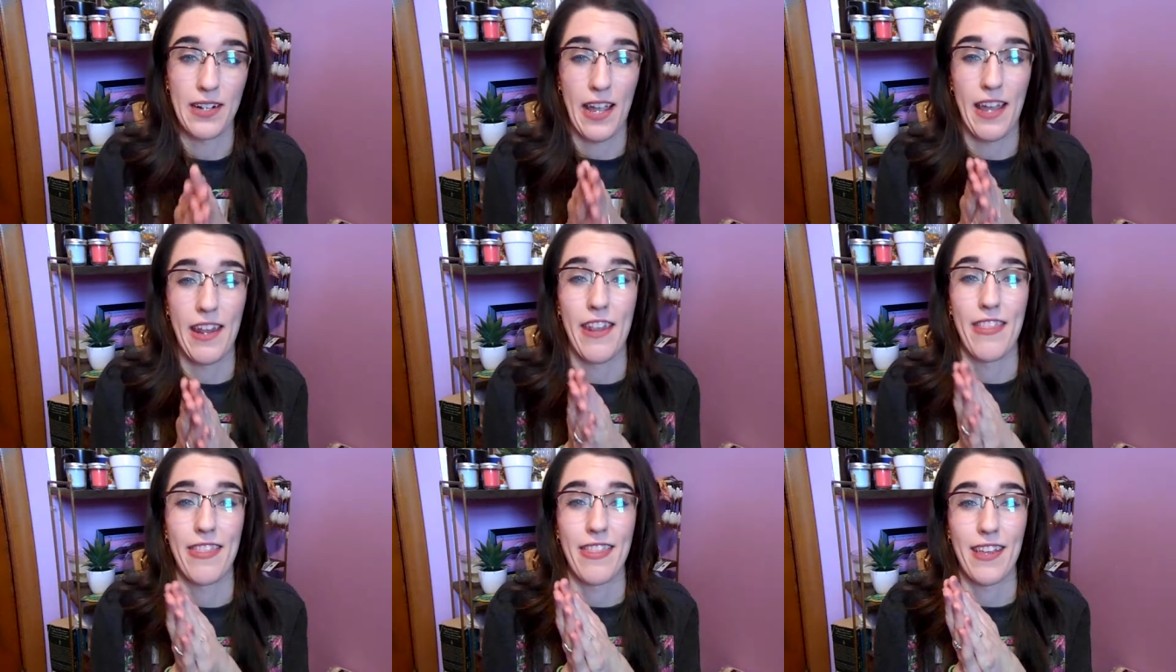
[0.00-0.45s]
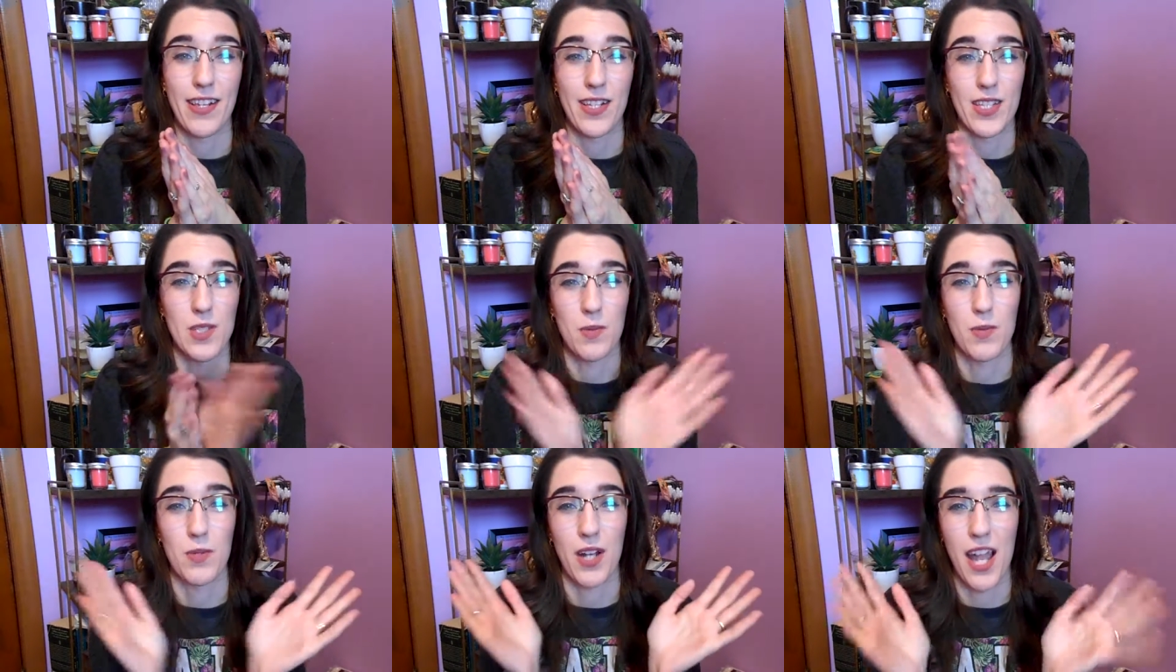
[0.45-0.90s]
kind of thing
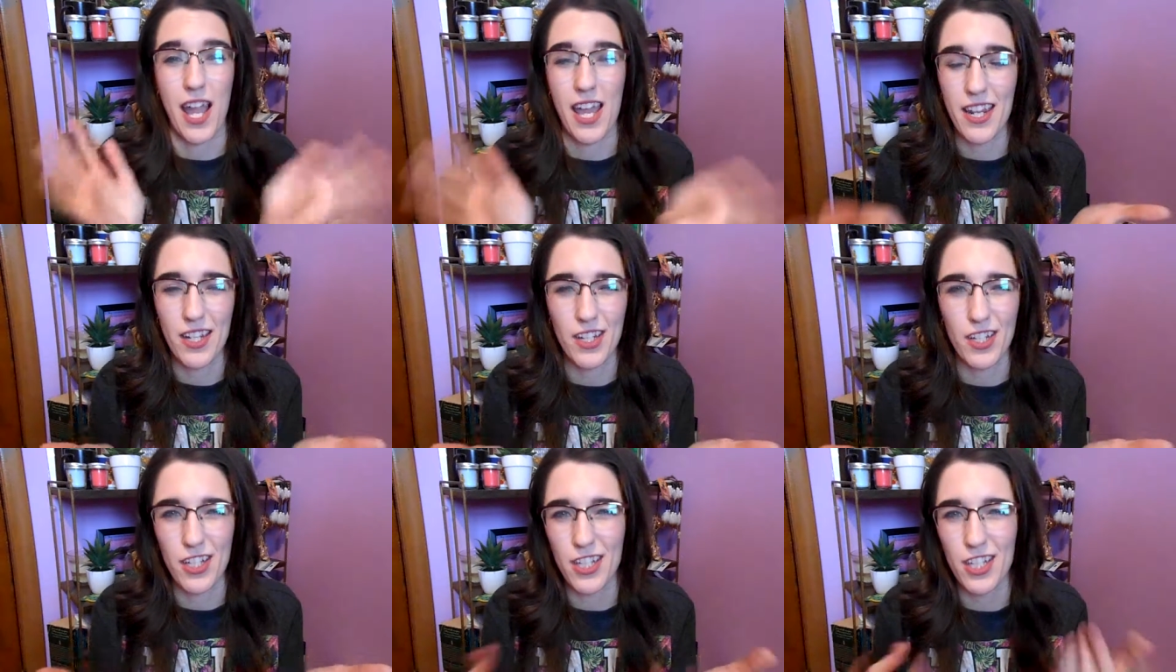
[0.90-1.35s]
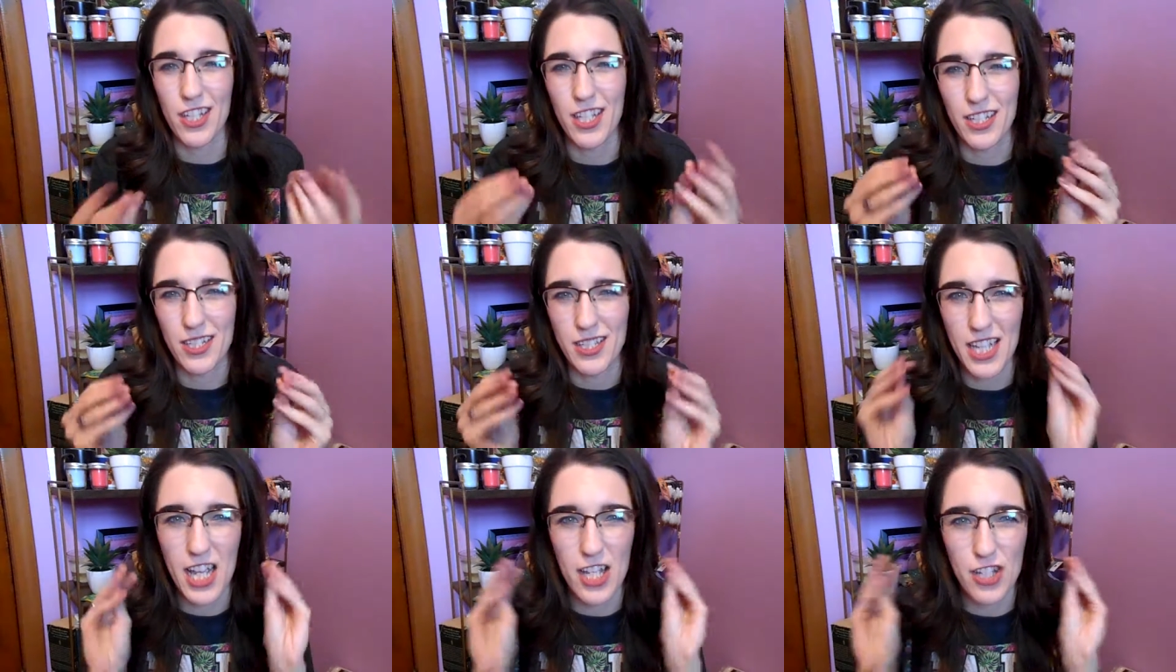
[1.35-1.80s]
so we're kind of gonna
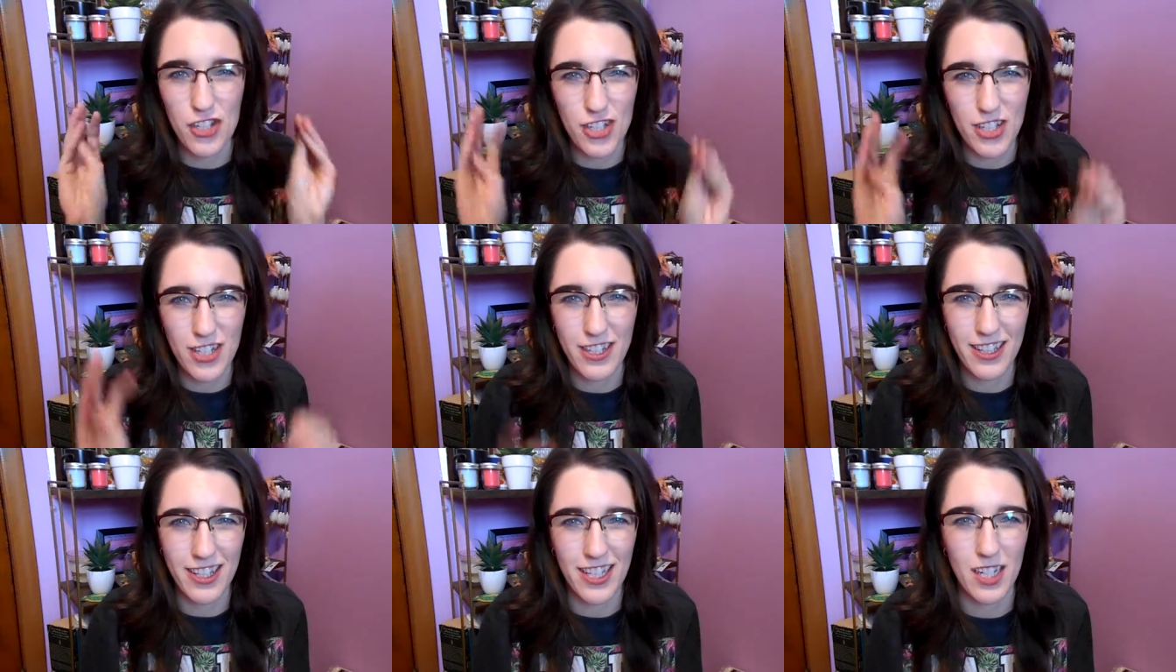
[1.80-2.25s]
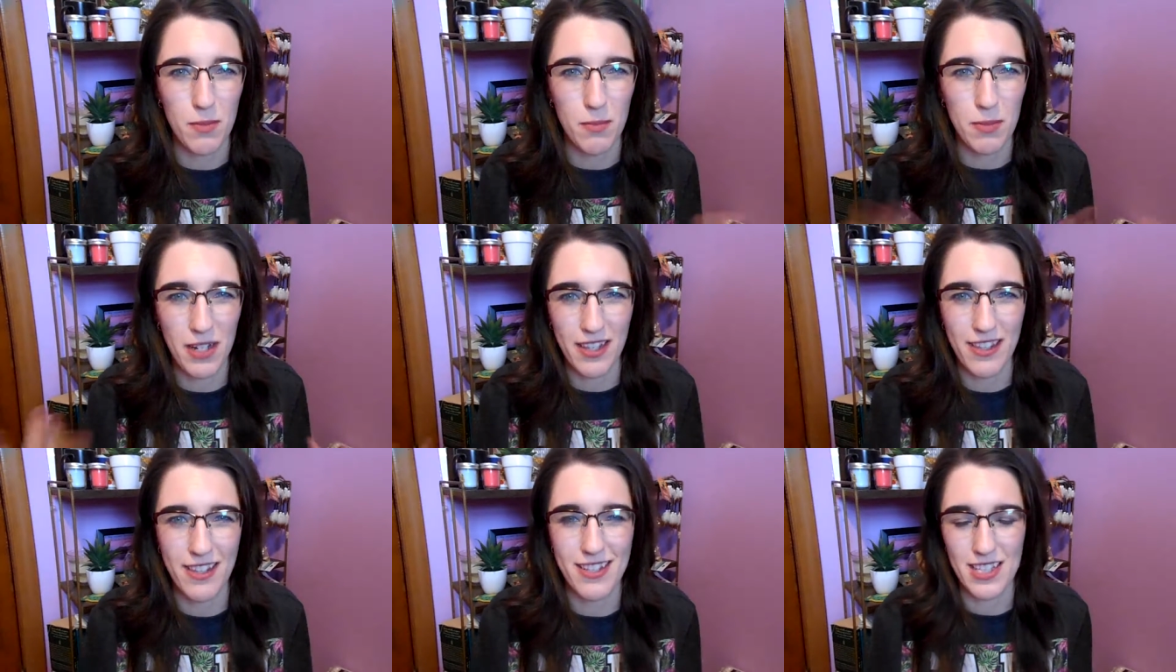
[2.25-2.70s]
touch in a little bit
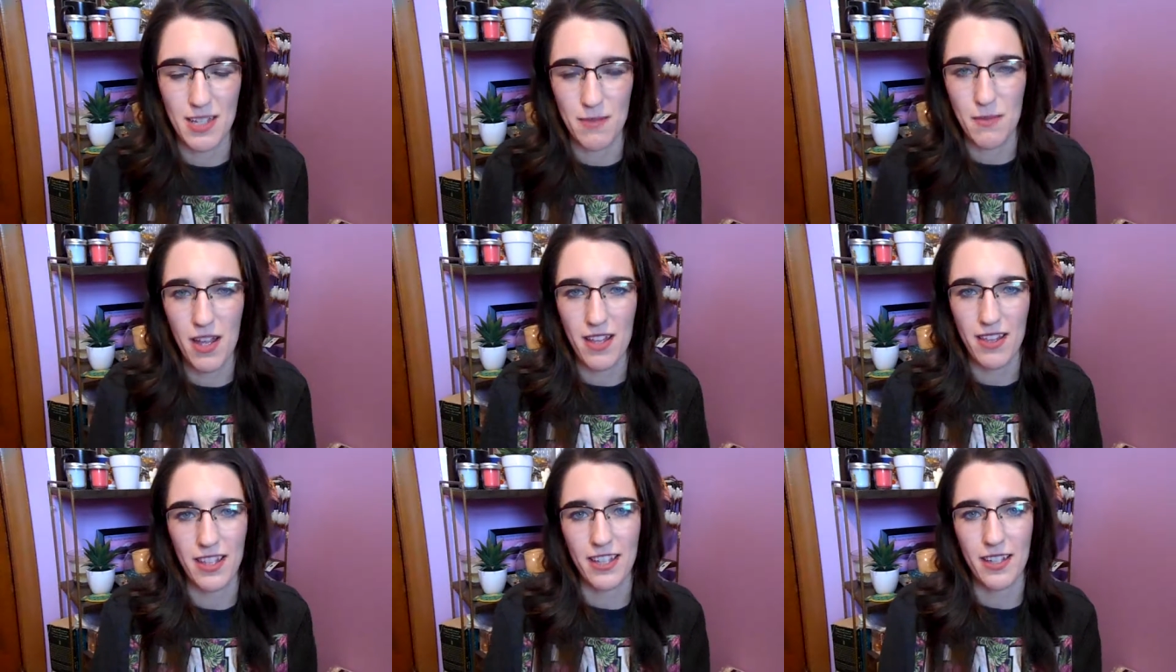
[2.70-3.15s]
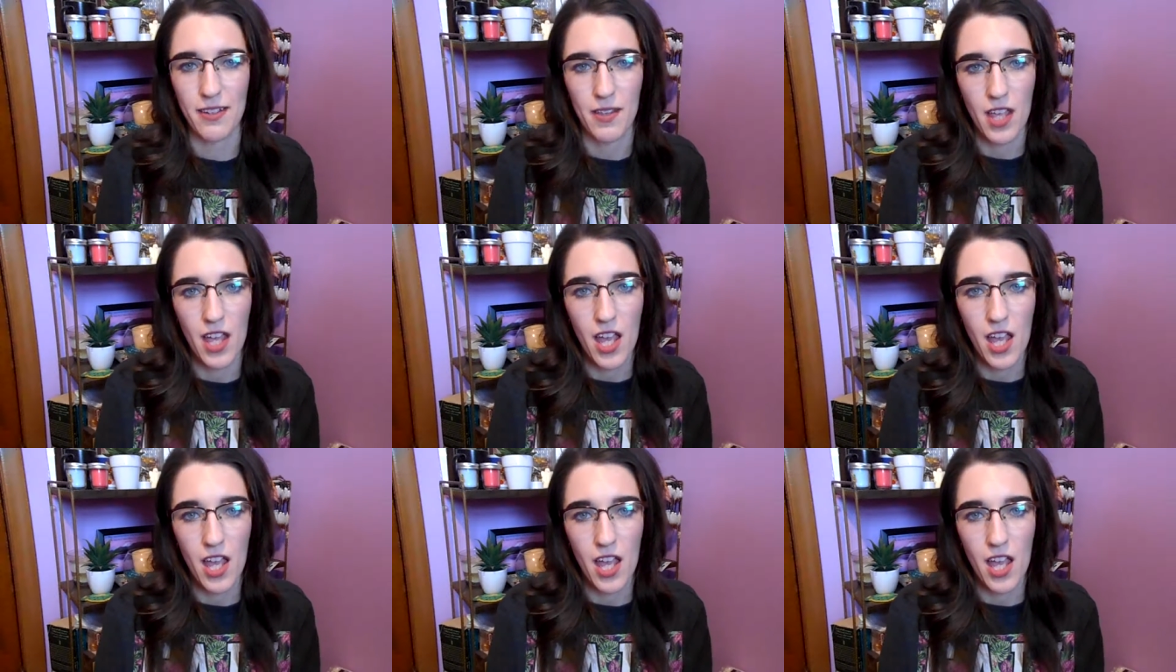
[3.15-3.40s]
on this I'm not like